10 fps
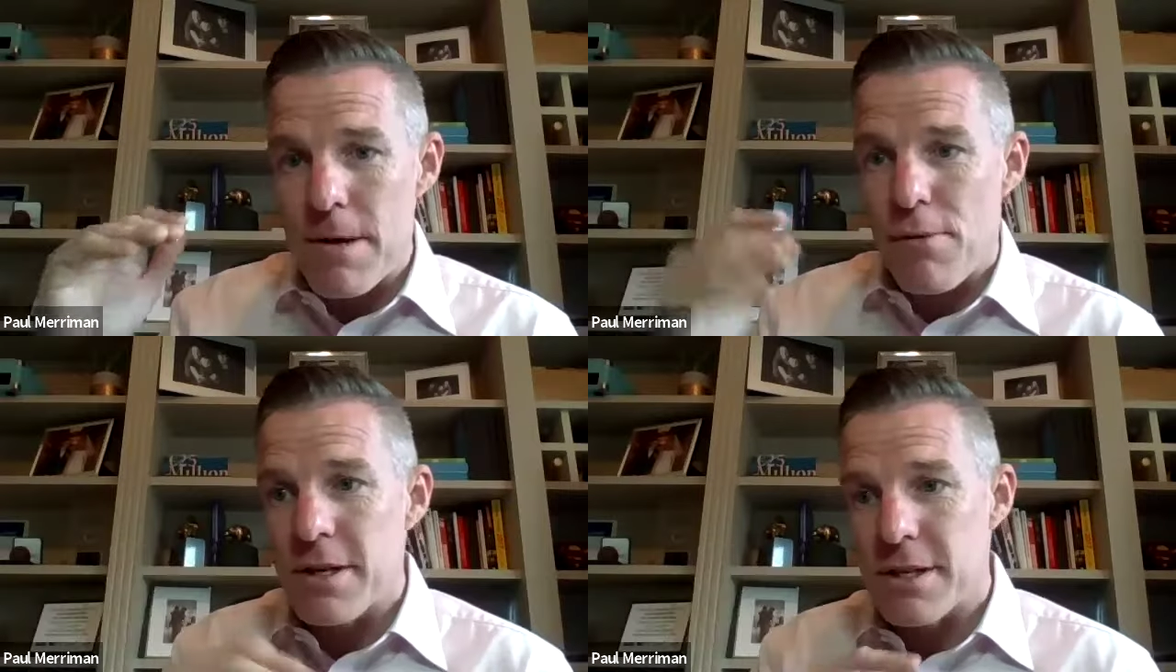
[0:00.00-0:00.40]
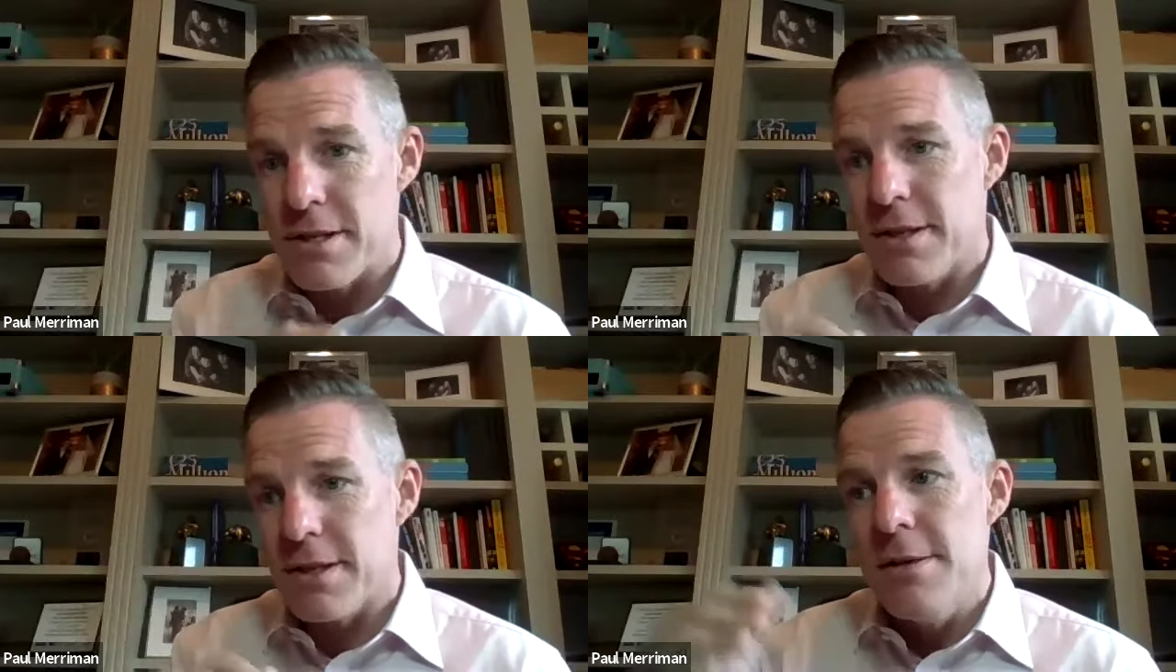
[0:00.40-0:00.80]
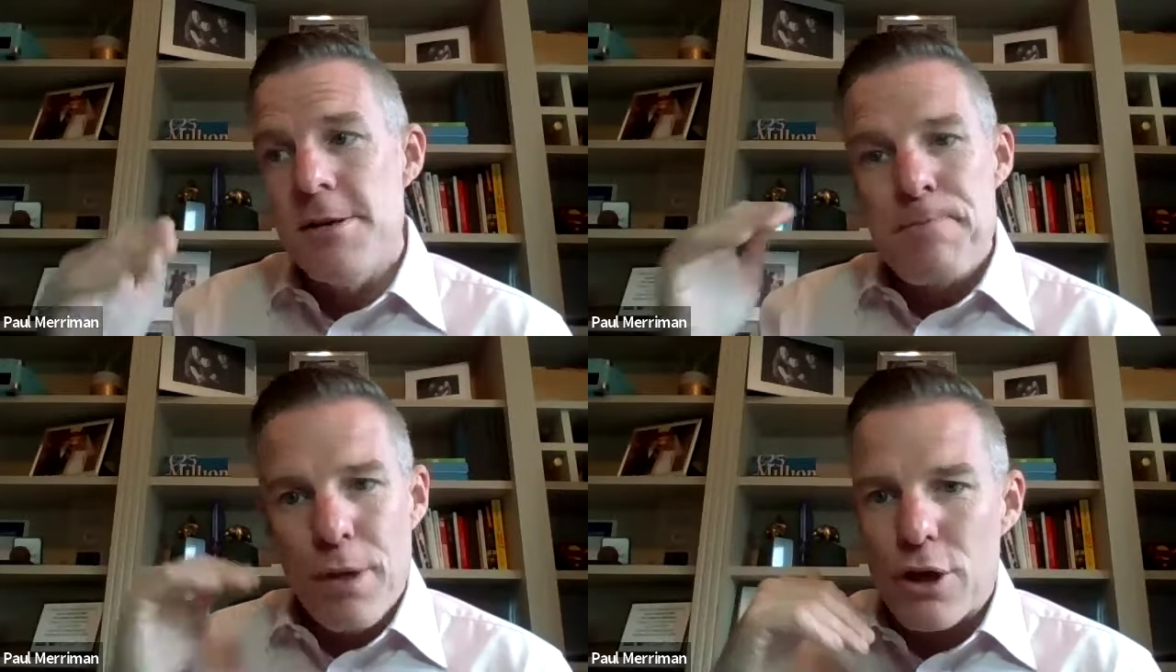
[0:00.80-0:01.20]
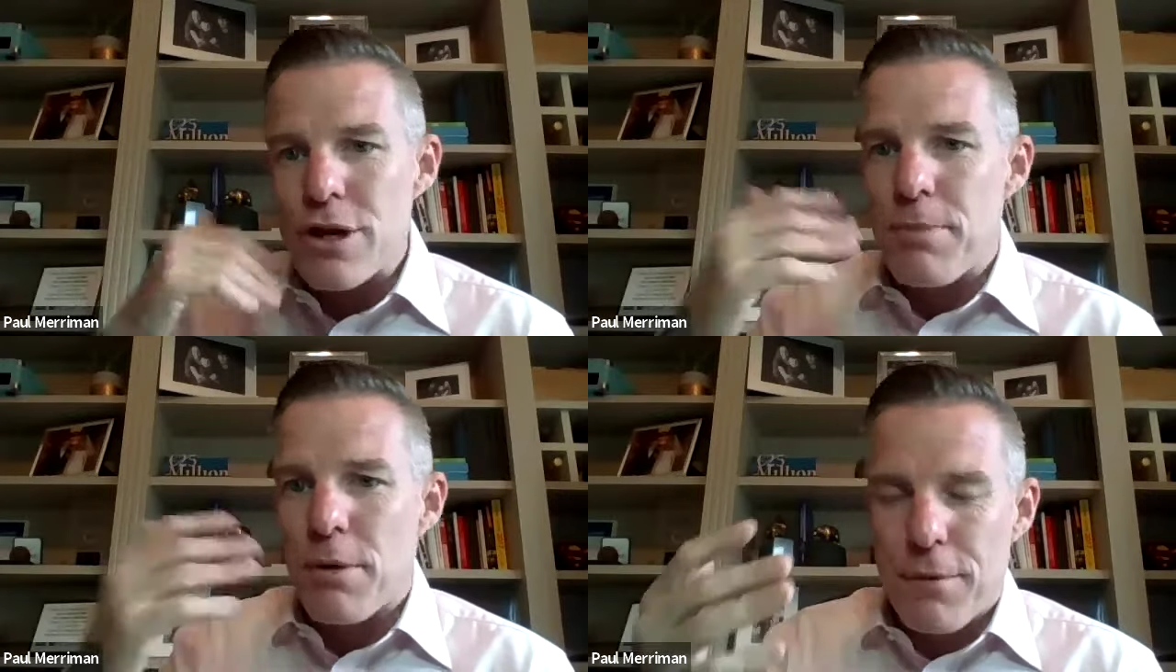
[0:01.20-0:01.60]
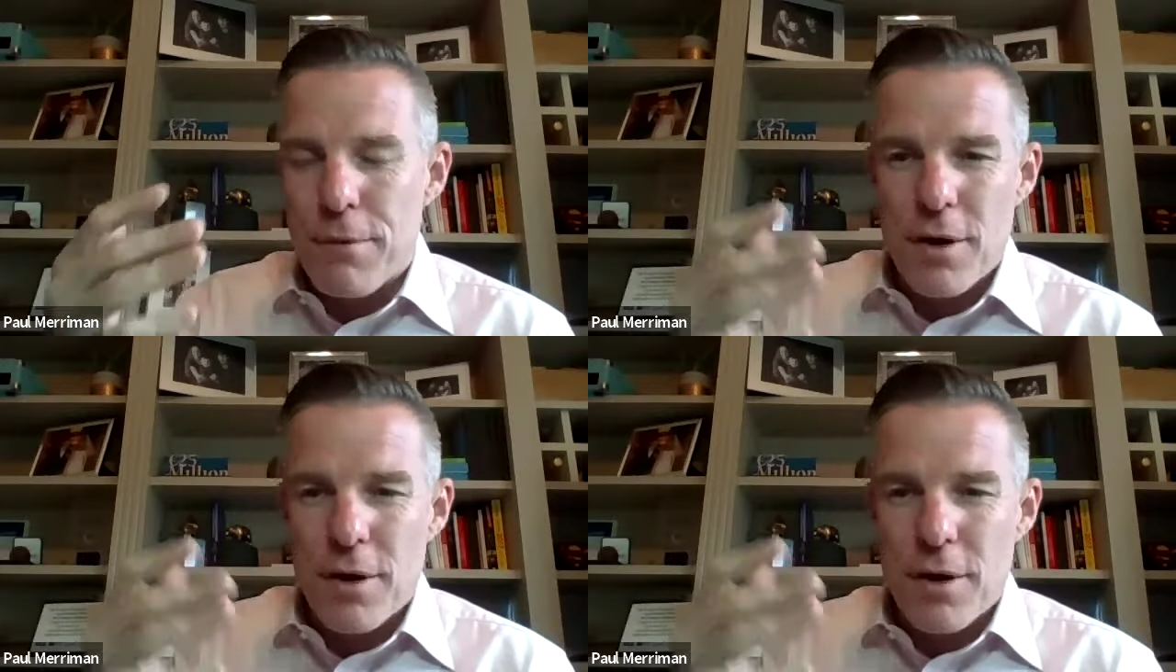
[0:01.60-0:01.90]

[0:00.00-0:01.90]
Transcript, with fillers: prices and you know the three point five.